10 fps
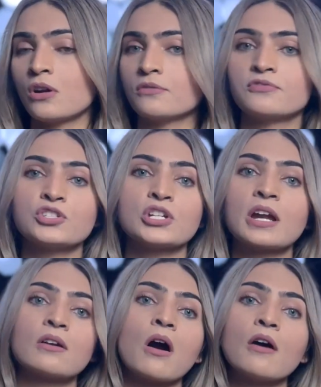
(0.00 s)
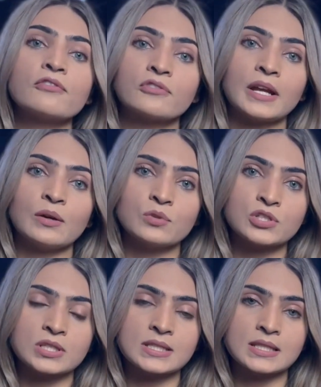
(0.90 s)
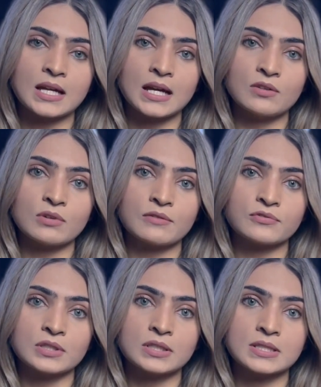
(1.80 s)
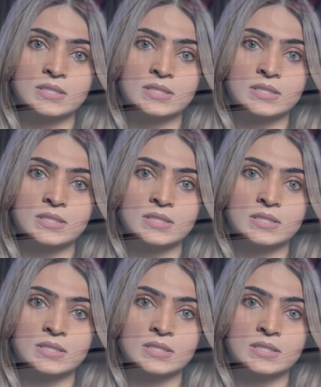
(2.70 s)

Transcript: share offering, which is in reference